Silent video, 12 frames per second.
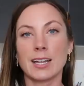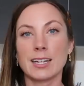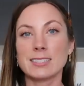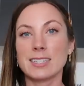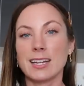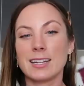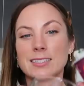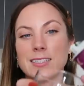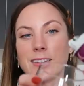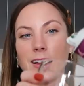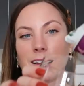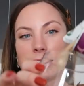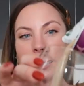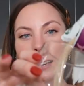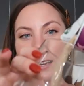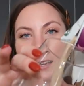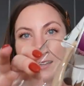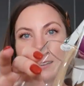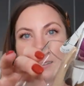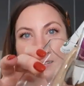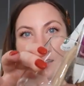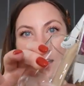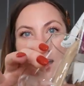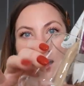Like I said, it's a latte.
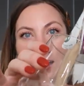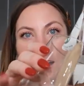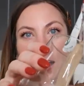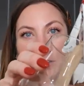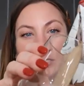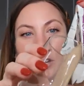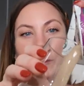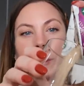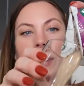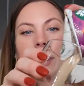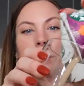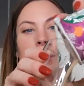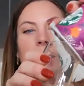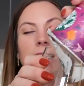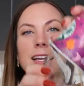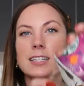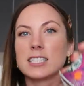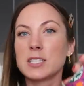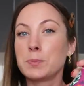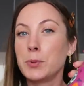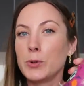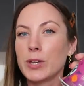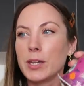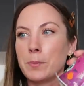I was hoping it'd be like a
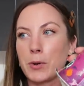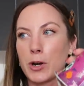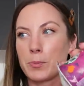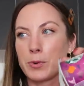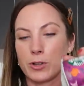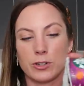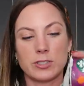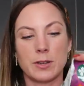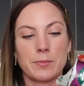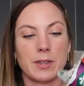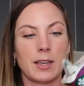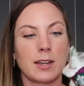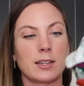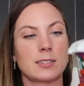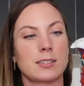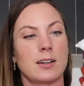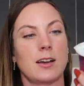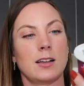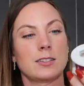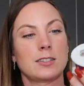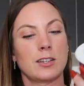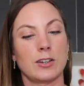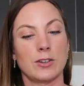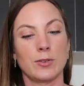spooky purple or something, and it's not,
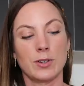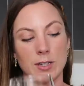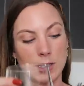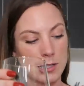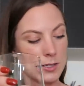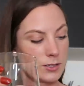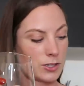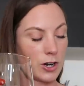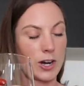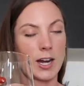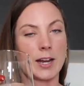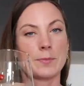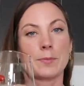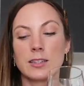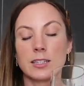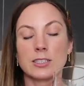so sorry.